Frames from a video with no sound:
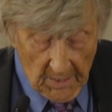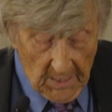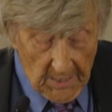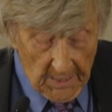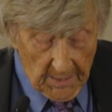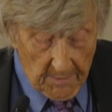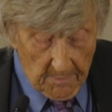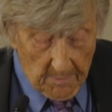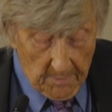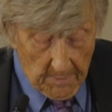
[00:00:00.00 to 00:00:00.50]

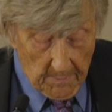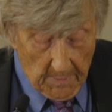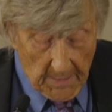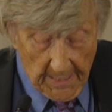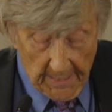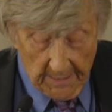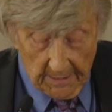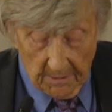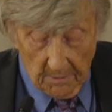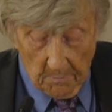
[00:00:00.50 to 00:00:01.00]

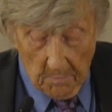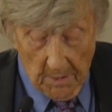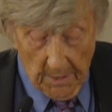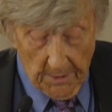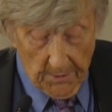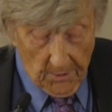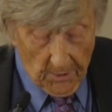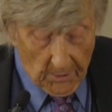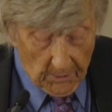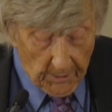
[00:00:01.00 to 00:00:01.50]
and a
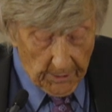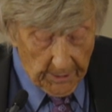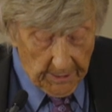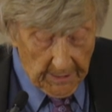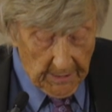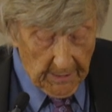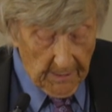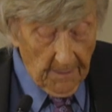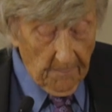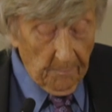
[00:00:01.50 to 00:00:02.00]

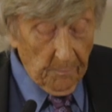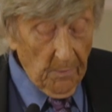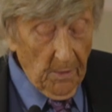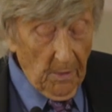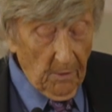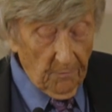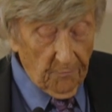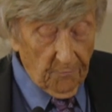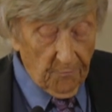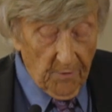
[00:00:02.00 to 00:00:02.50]
minority
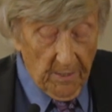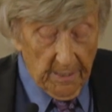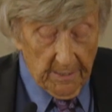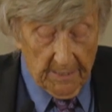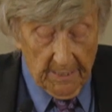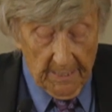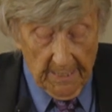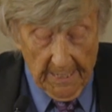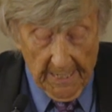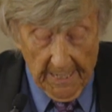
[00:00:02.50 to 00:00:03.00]
of
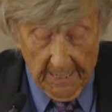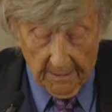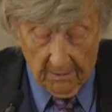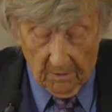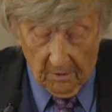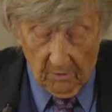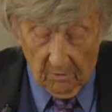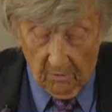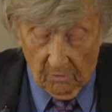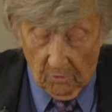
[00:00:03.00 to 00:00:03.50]
frontier
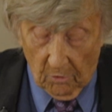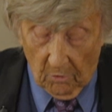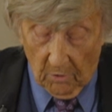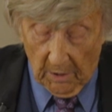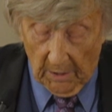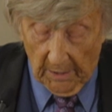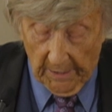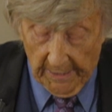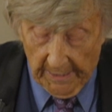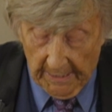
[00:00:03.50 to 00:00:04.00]
actors took a
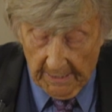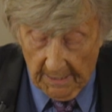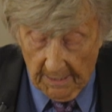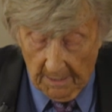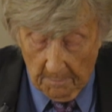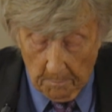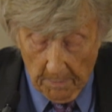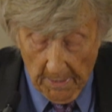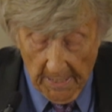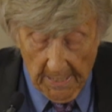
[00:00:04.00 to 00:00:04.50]

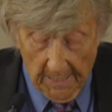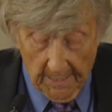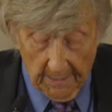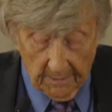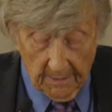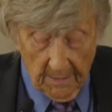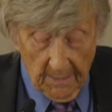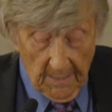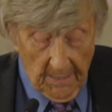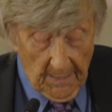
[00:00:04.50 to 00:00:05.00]
leading
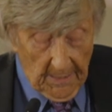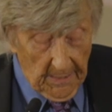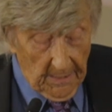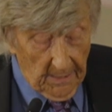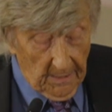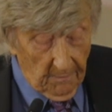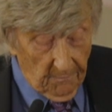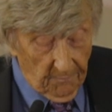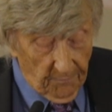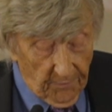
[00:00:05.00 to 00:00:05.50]
part in
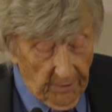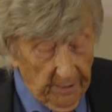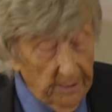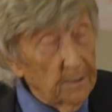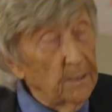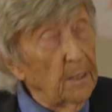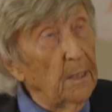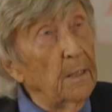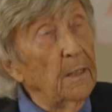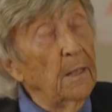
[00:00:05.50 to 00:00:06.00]

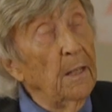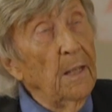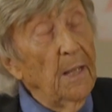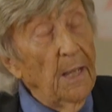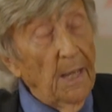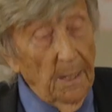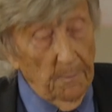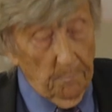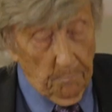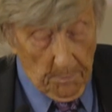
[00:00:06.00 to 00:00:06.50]
inflicting
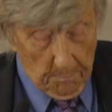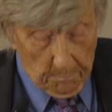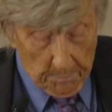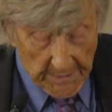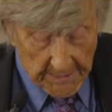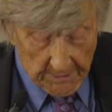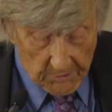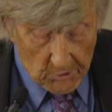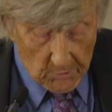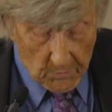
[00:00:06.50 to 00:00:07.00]
and
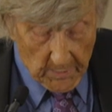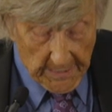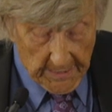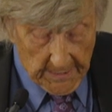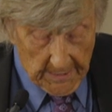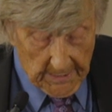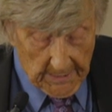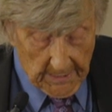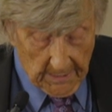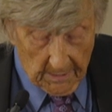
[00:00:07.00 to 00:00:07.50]

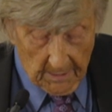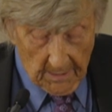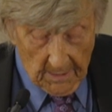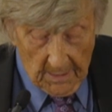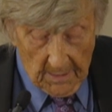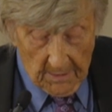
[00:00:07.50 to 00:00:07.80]
perpetuating it,